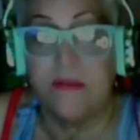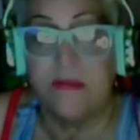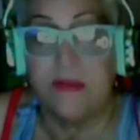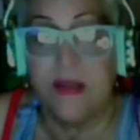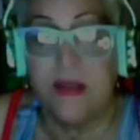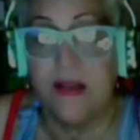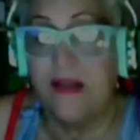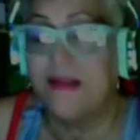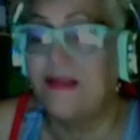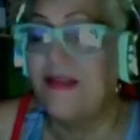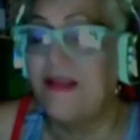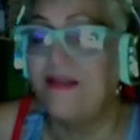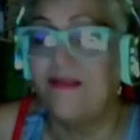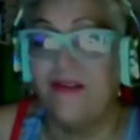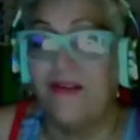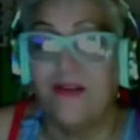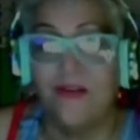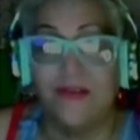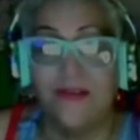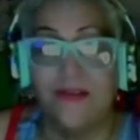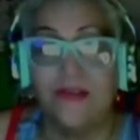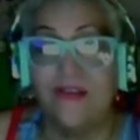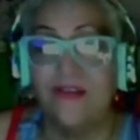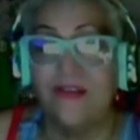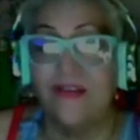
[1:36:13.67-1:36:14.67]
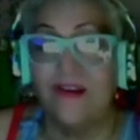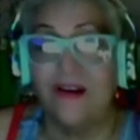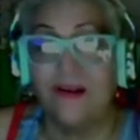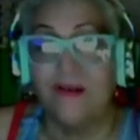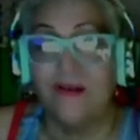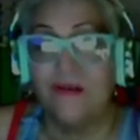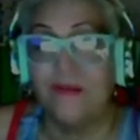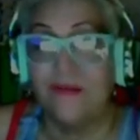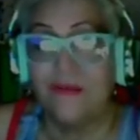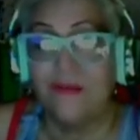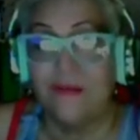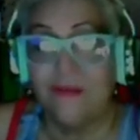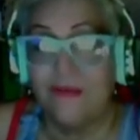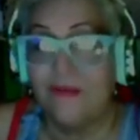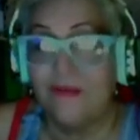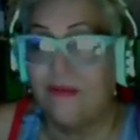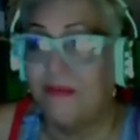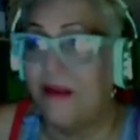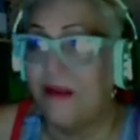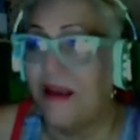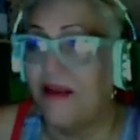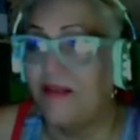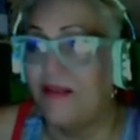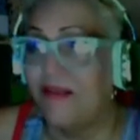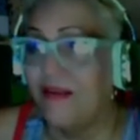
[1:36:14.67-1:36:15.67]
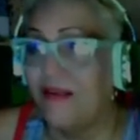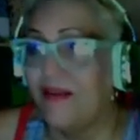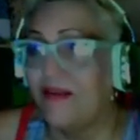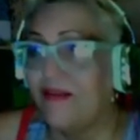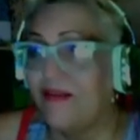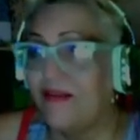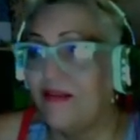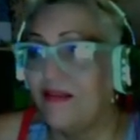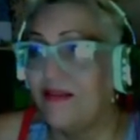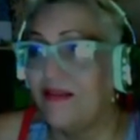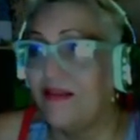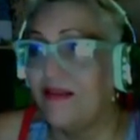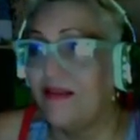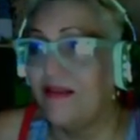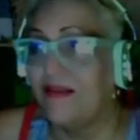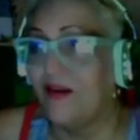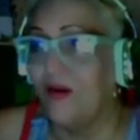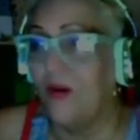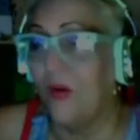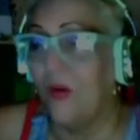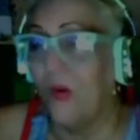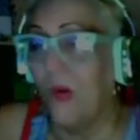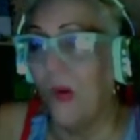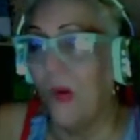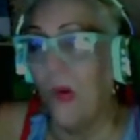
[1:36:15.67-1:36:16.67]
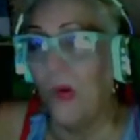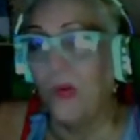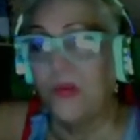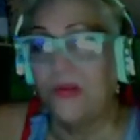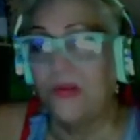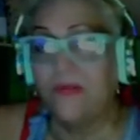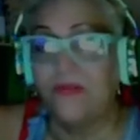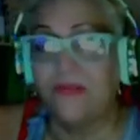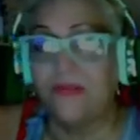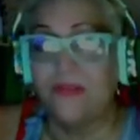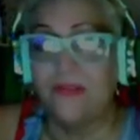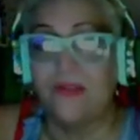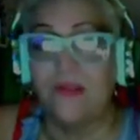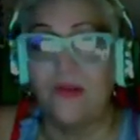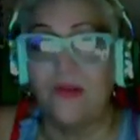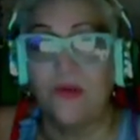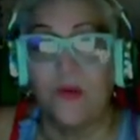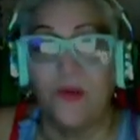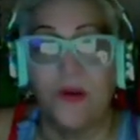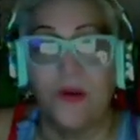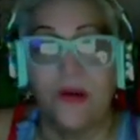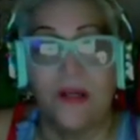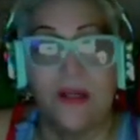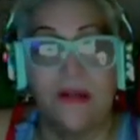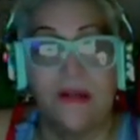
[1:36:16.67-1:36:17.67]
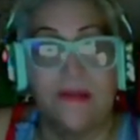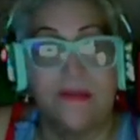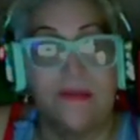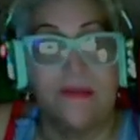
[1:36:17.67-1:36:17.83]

And let's not even go into the dog man thing. That's like a whole different story.